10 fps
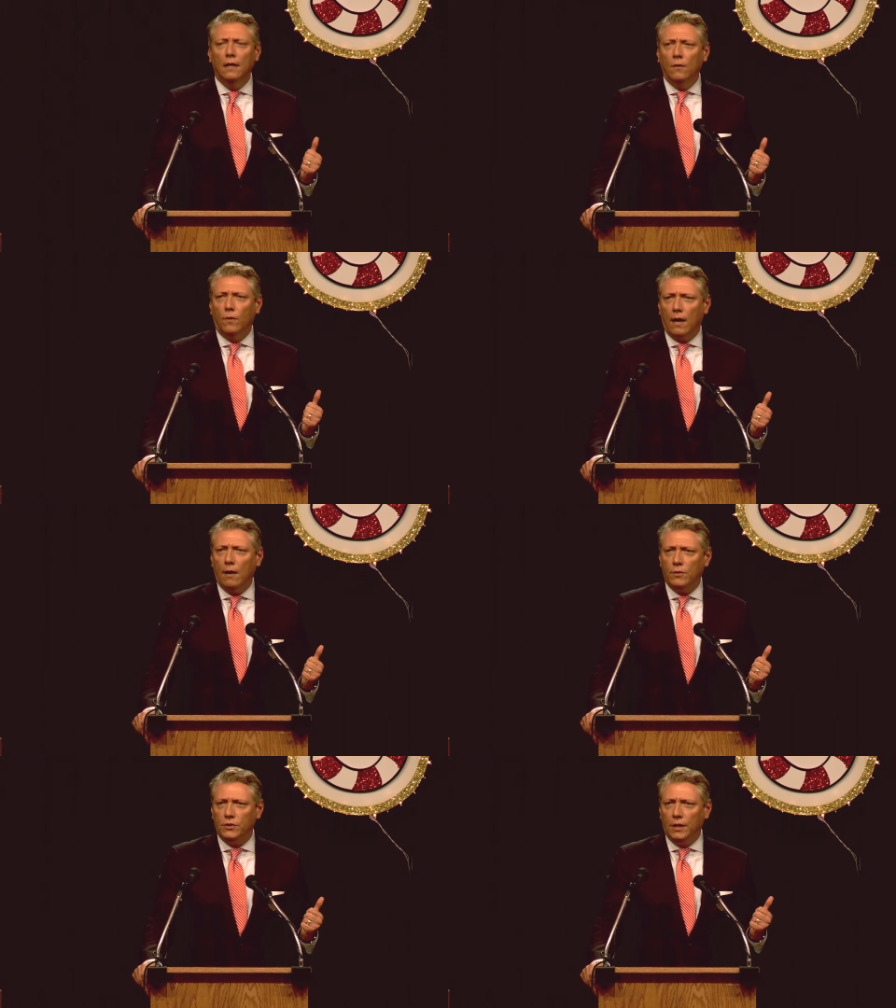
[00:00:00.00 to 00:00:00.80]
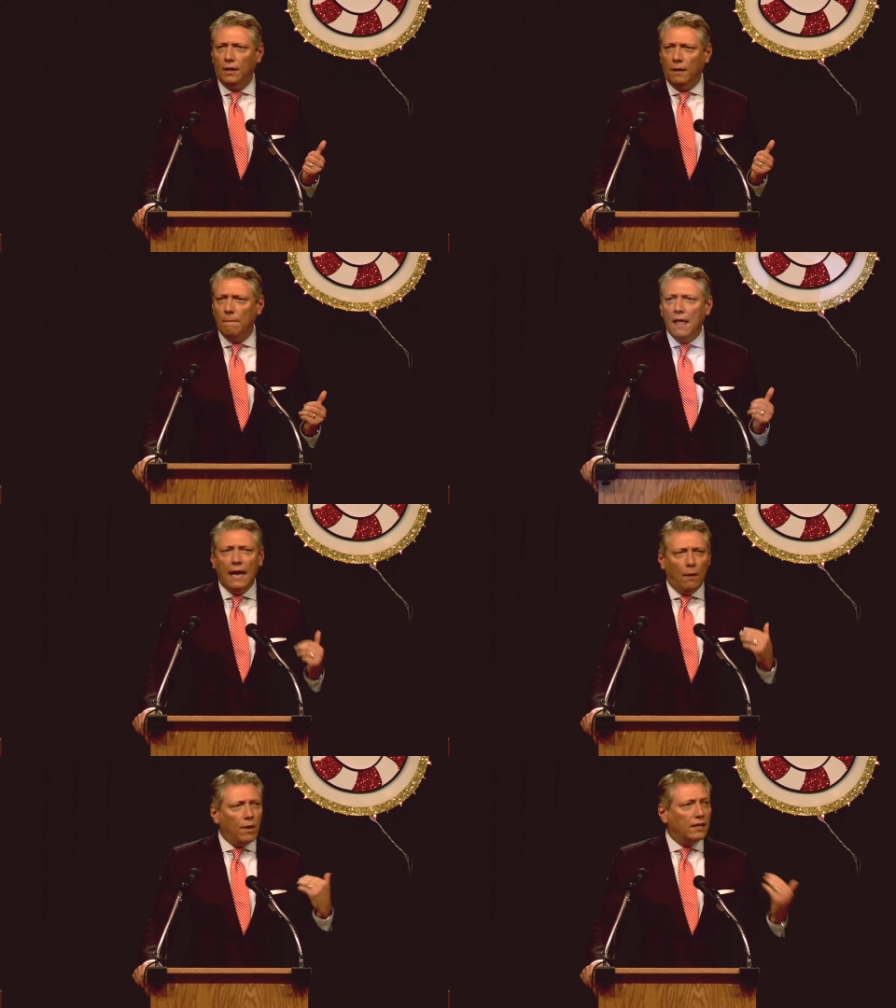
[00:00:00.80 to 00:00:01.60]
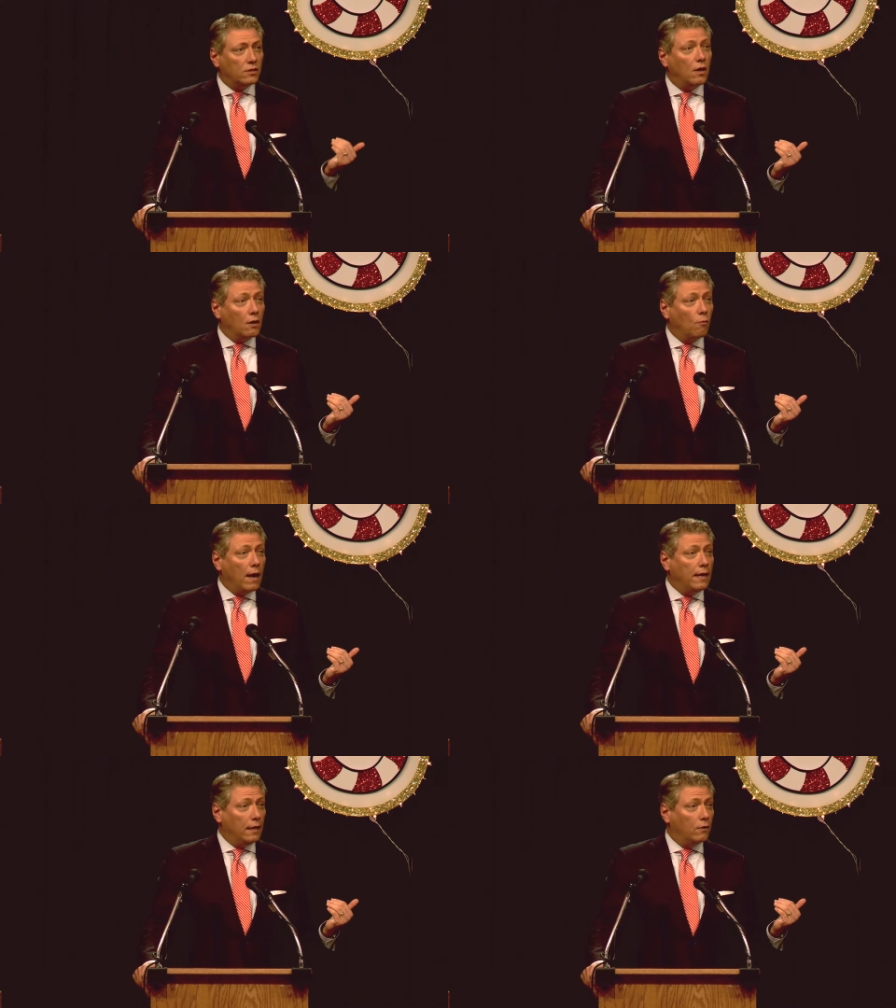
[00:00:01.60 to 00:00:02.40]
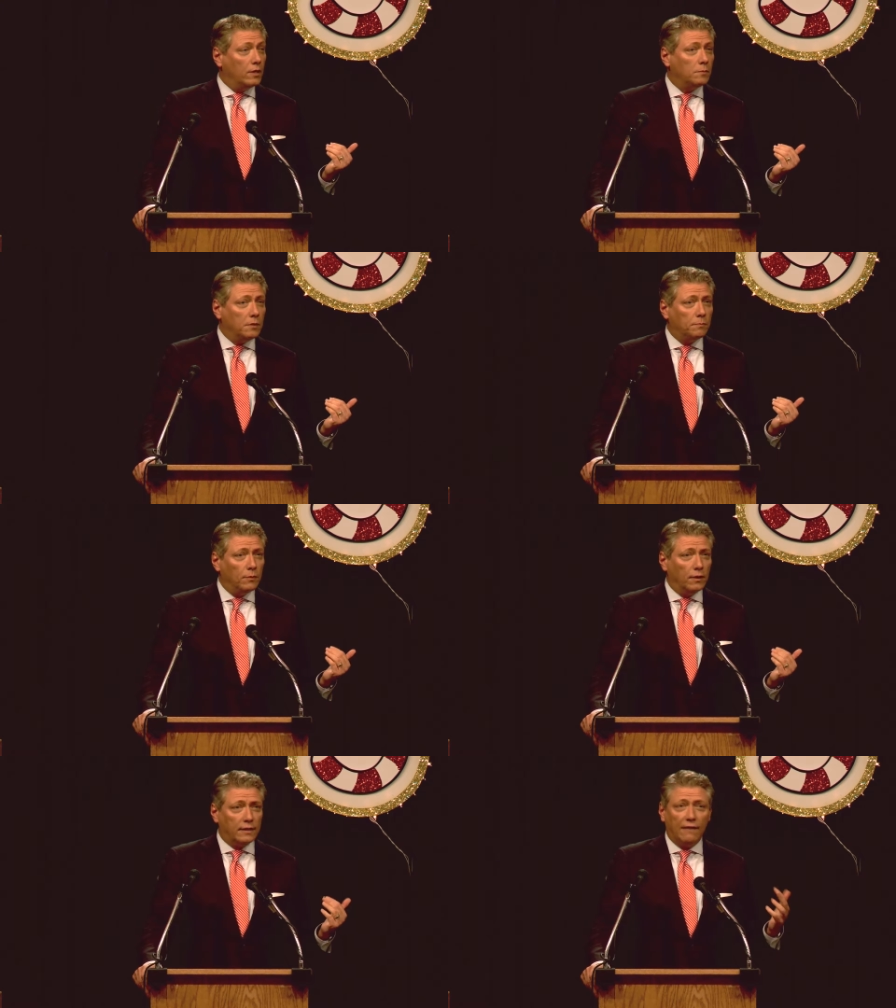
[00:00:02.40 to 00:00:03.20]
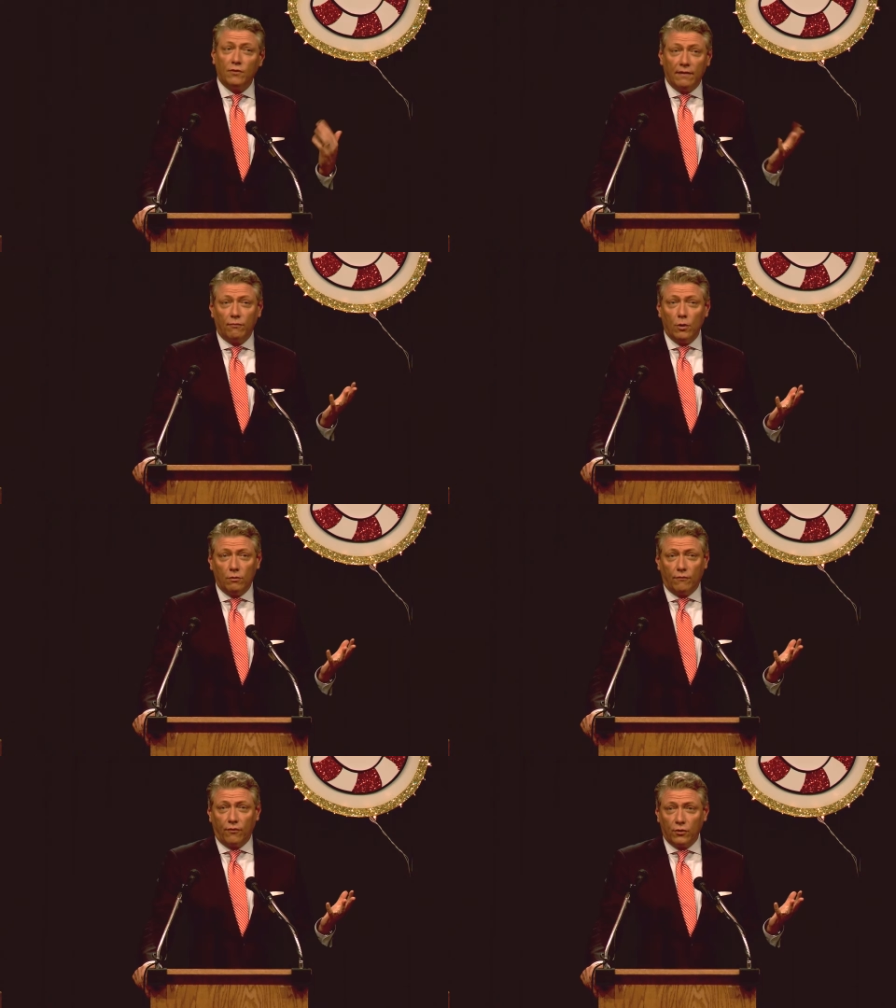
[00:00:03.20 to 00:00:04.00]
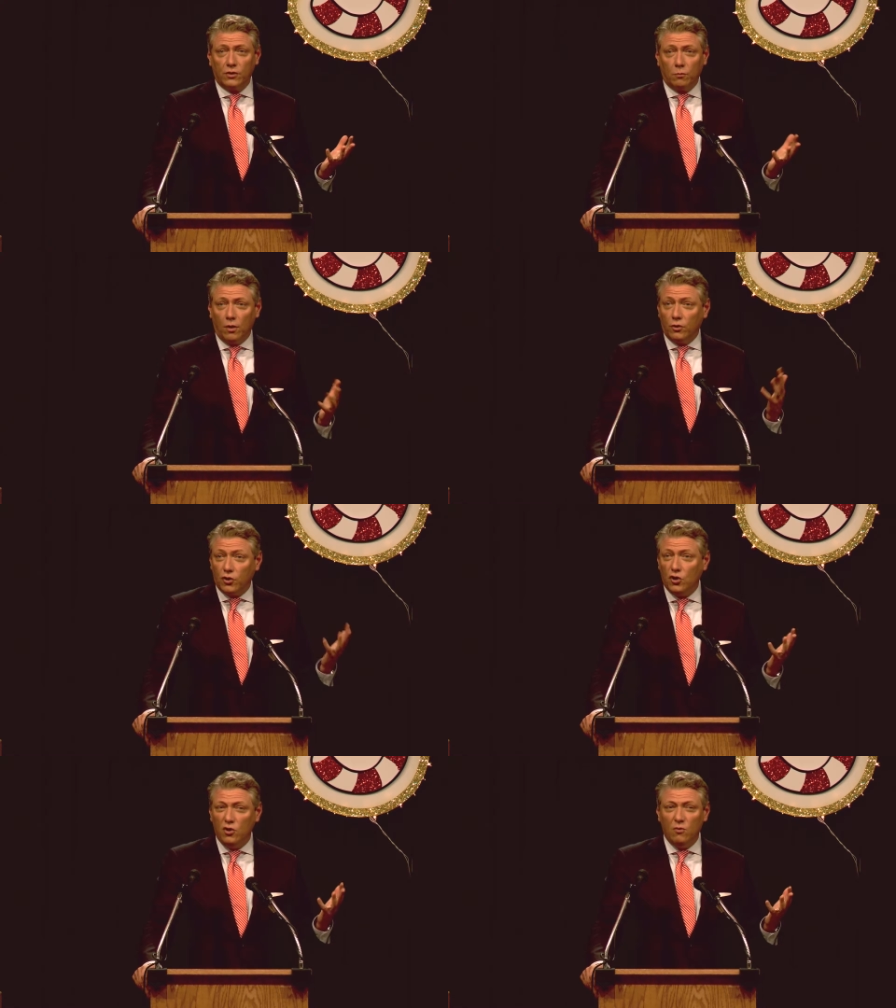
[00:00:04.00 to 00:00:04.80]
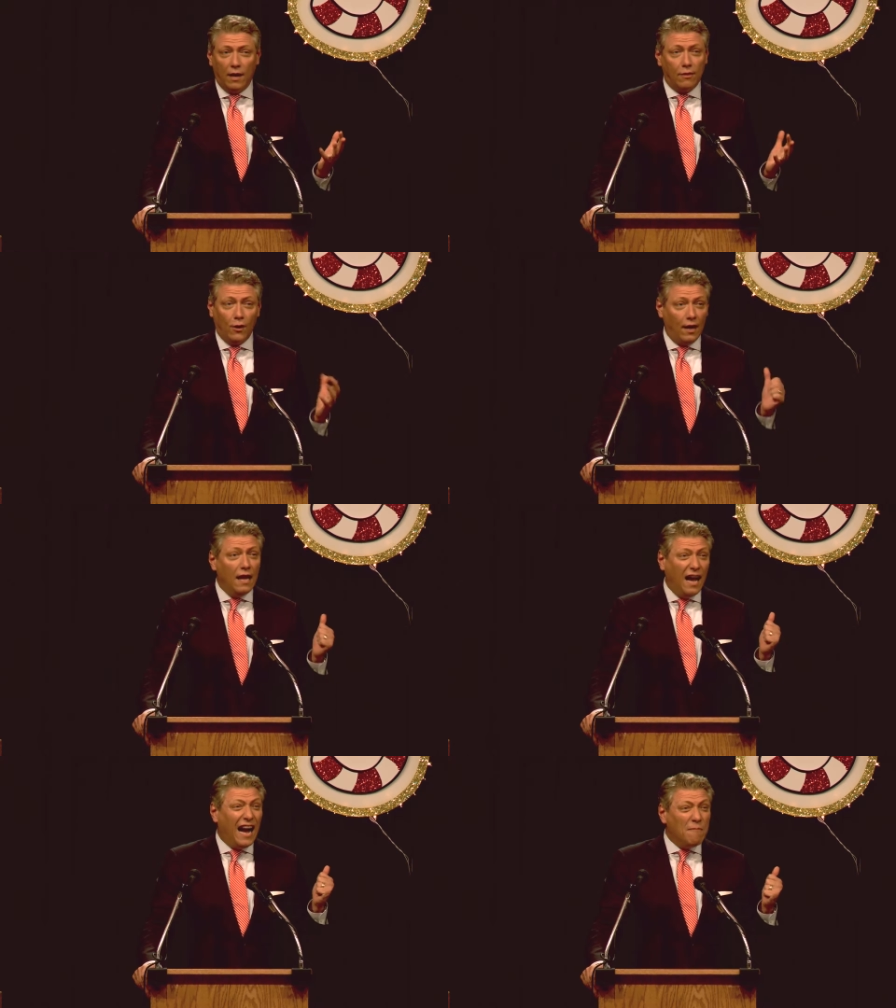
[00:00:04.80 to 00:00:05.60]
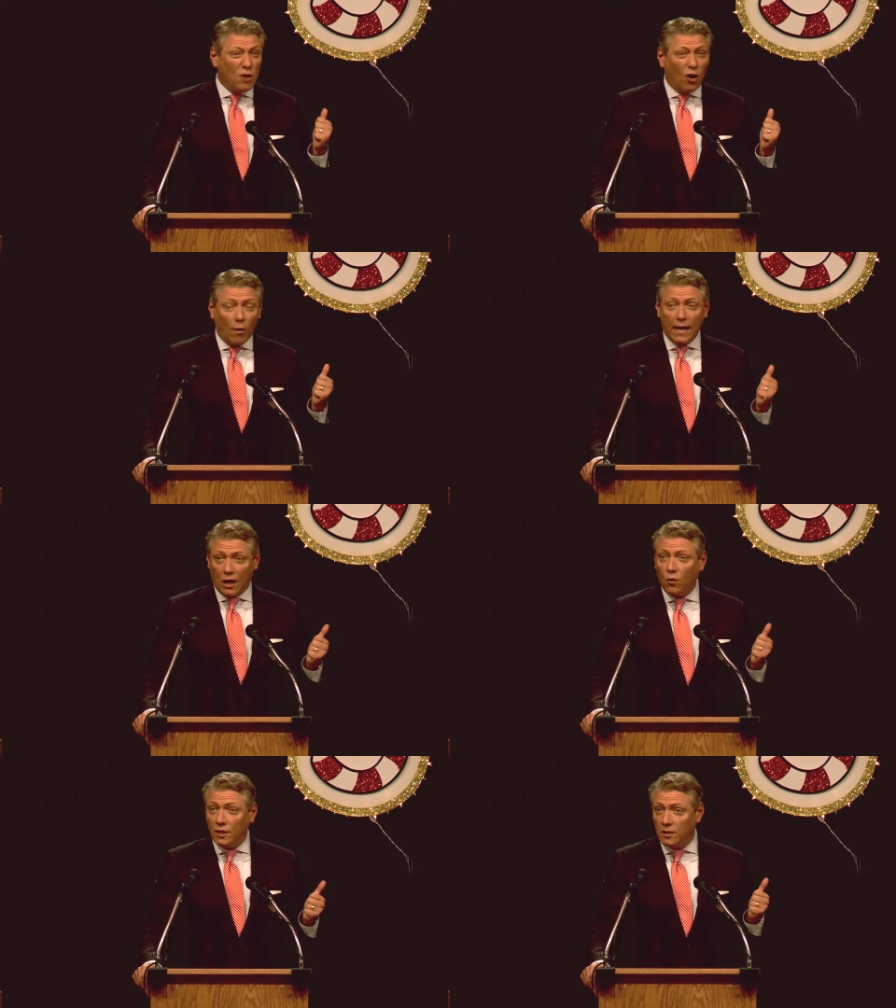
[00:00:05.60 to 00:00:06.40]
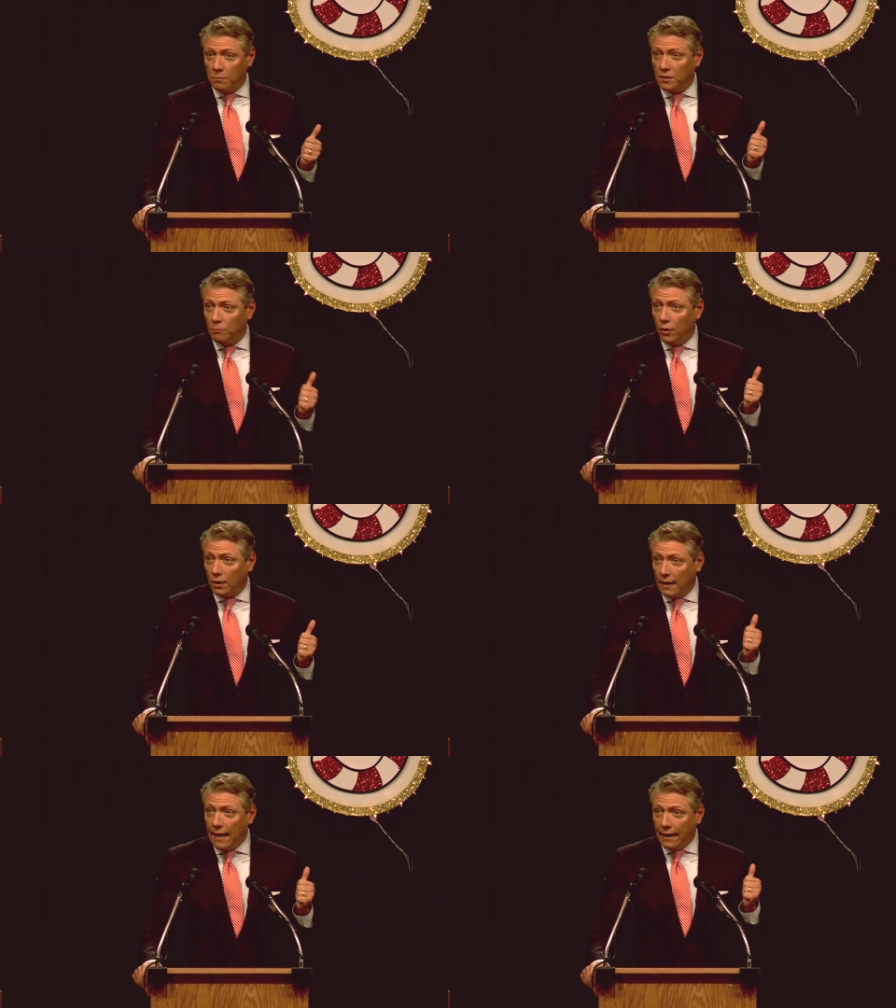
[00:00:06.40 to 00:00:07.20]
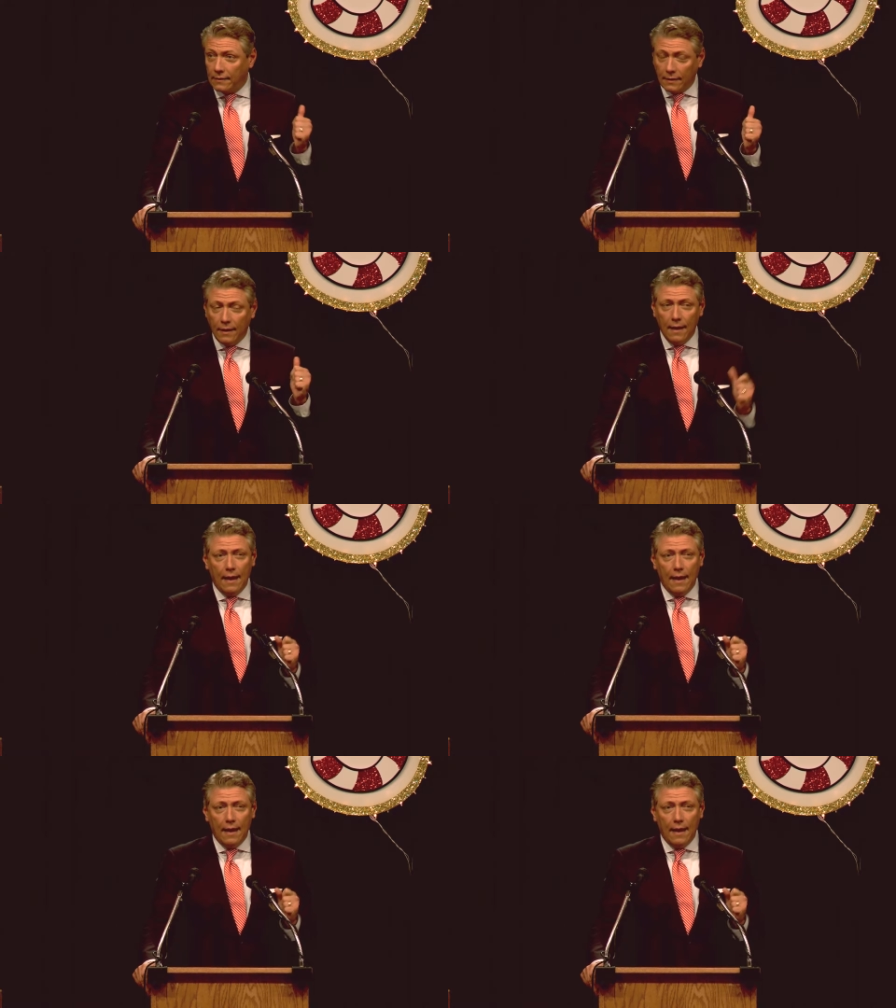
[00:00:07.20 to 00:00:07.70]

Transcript: when I was young. And when I started writing Christmas books, after I wrote the first one or two, I thought, I'm going to write a Christmas book next.